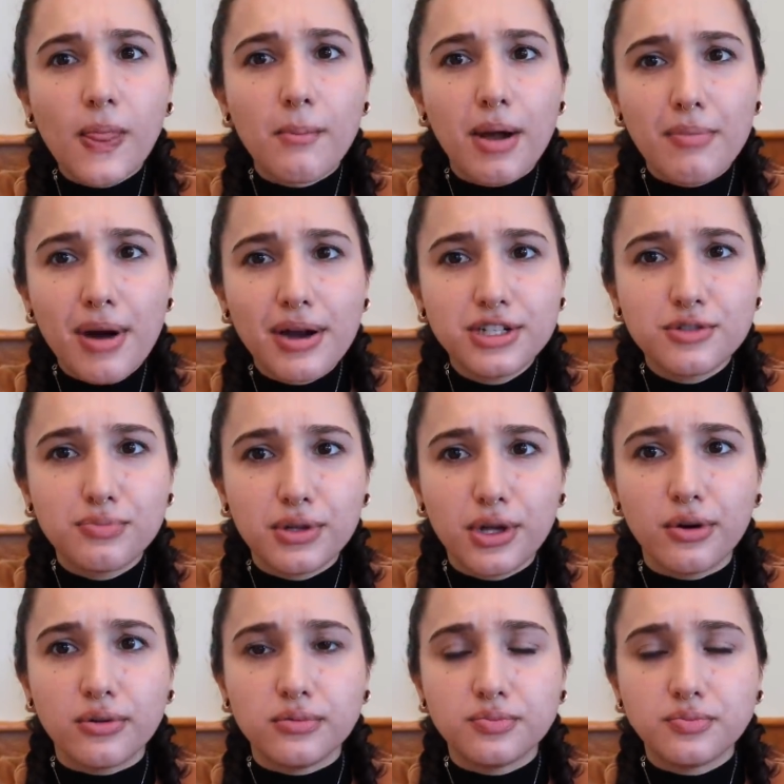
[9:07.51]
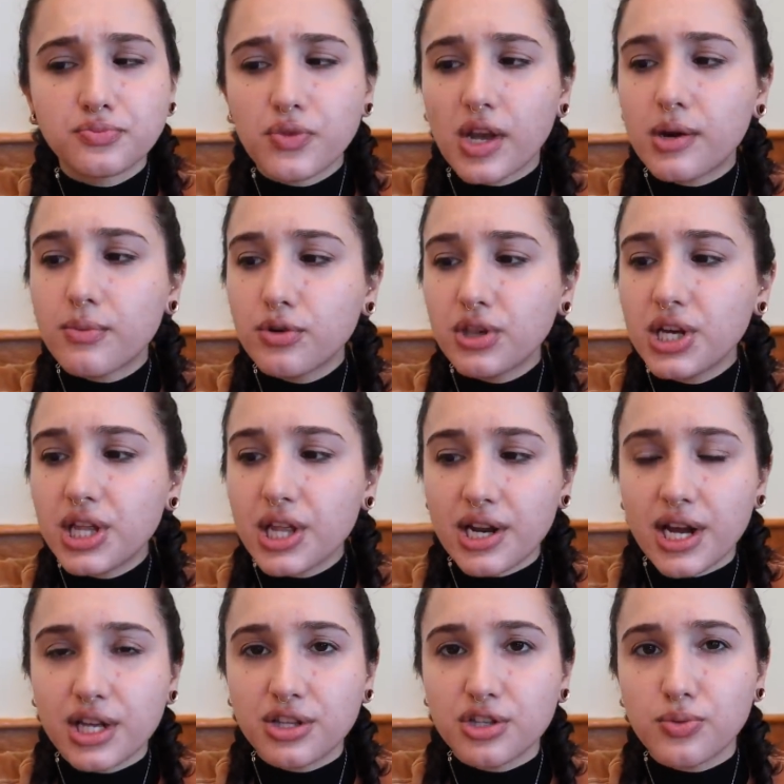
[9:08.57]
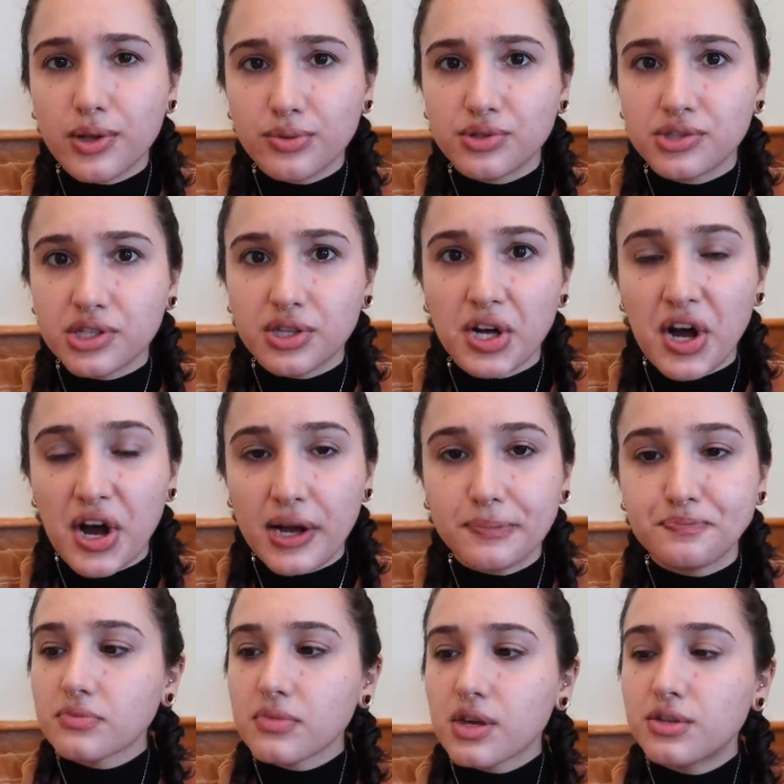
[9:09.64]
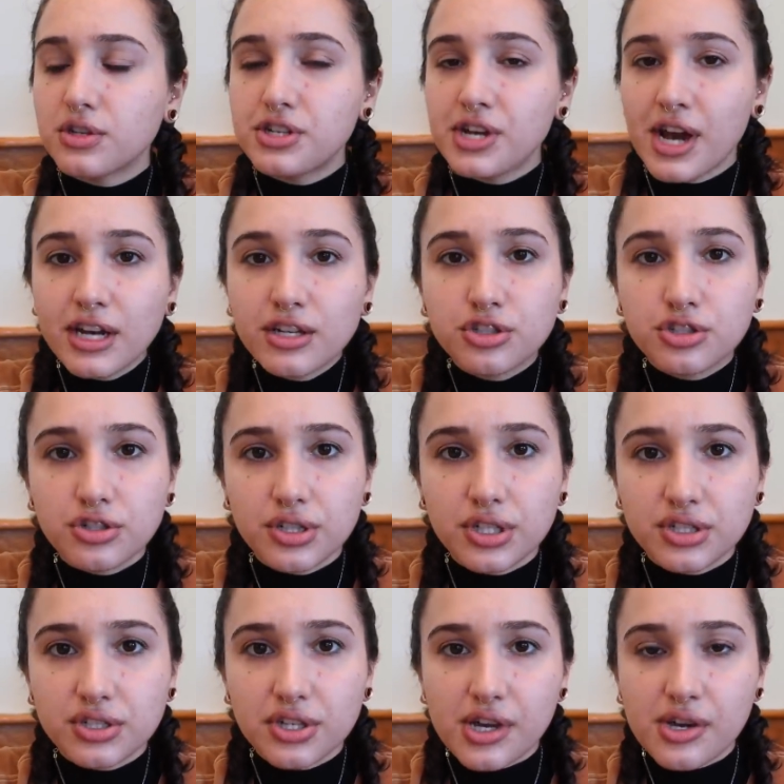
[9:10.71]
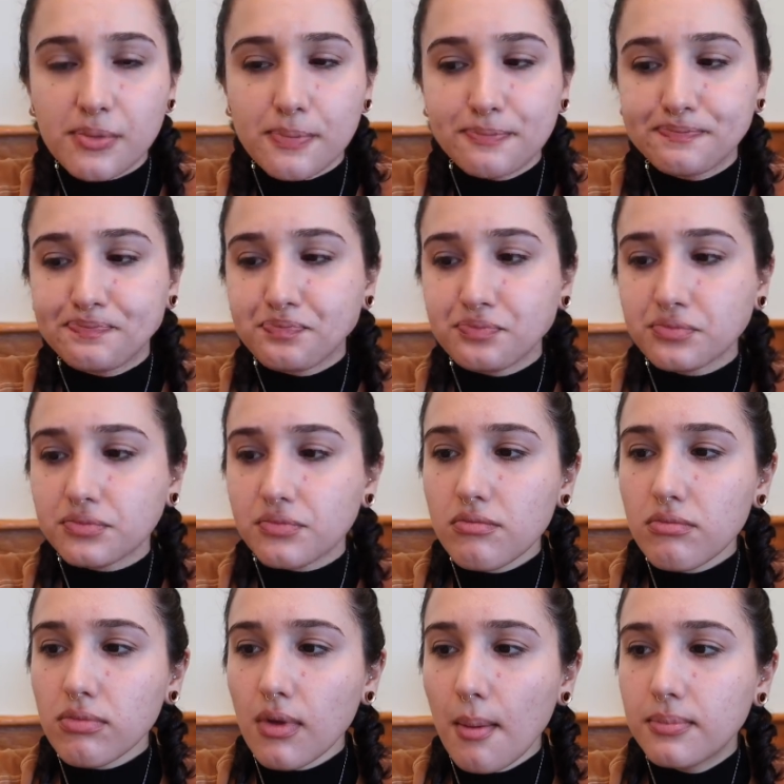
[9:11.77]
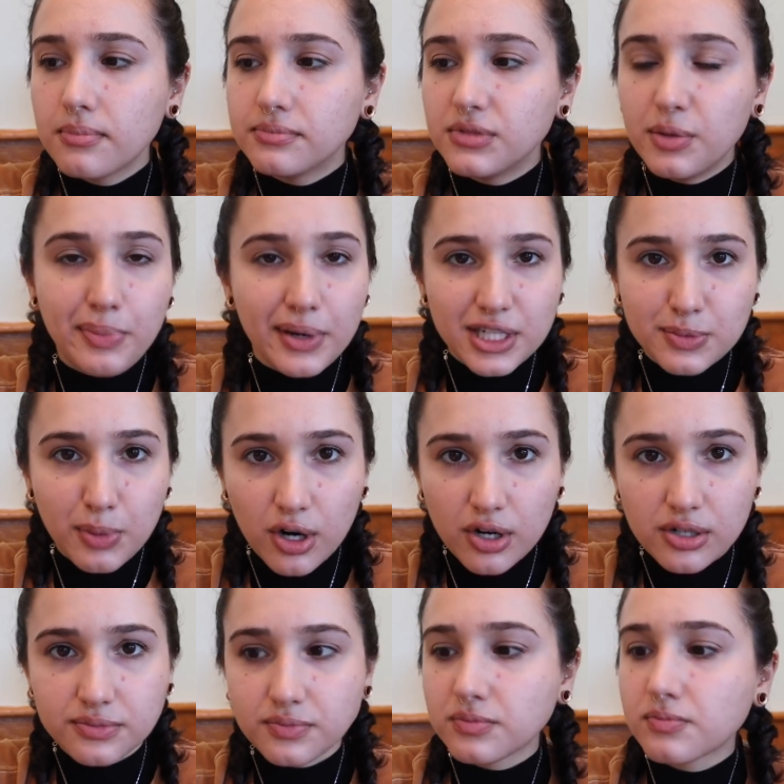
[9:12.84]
My mind is blown. And I'm really glad I ate this while it was still hot. The texture is like the best part.